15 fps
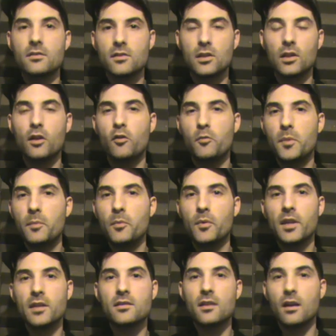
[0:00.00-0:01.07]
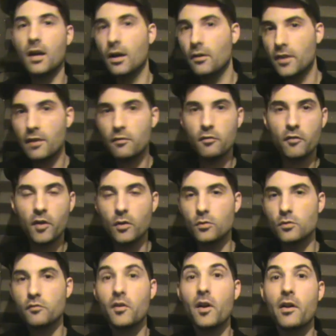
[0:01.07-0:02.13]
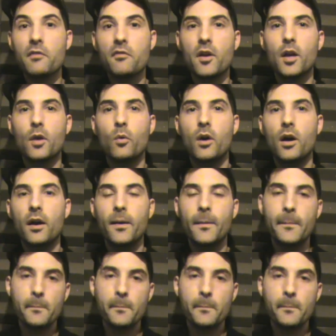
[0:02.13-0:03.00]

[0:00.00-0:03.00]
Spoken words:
because a lot of people when they start out they have the vocals very, very quiet,